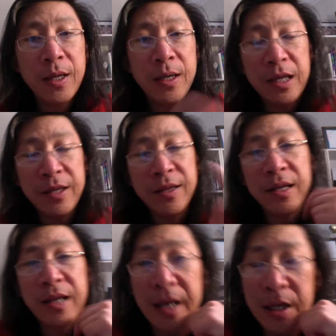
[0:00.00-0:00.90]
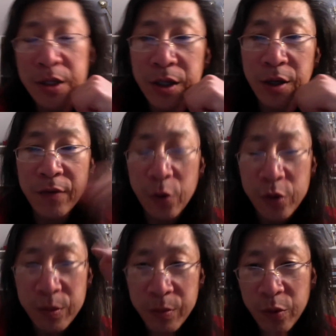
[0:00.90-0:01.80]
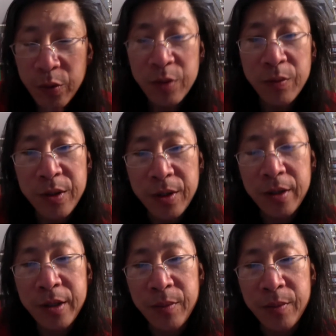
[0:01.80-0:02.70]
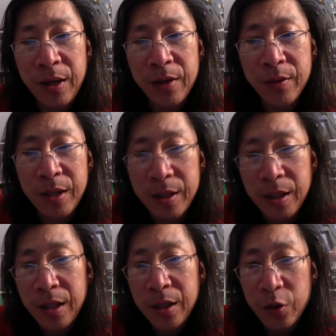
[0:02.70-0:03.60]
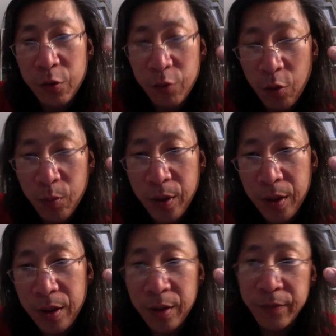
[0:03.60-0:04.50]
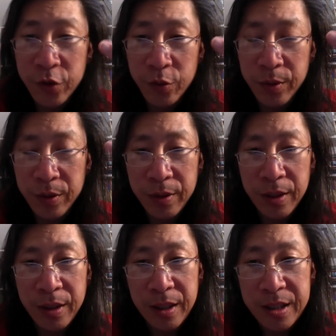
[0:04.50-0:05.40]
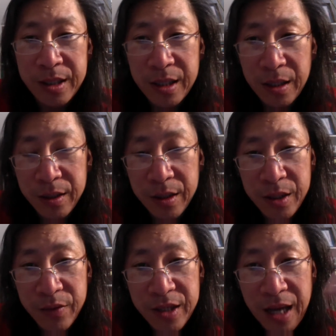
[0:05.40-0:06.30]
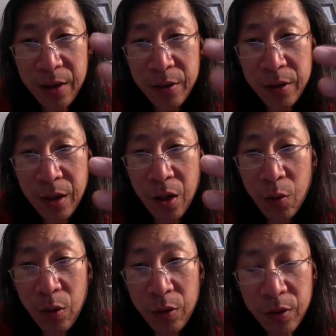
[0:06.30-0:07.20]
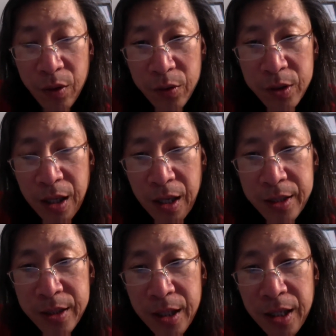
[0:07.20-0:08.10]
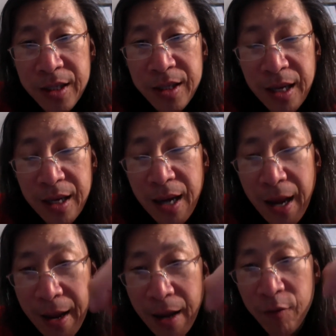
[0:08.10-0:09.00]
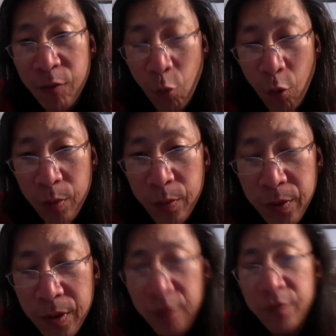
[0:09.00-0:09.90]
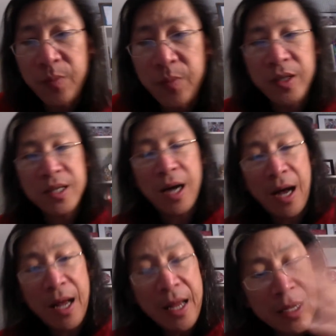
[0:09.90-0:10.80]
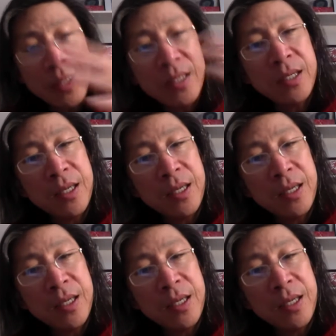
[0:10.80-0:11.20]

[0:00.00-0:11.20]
In the case of those moons that we were talking about, right, Europa of Jupiter and Enceladus of Saturn, well, those guys, they have warmth from the tides,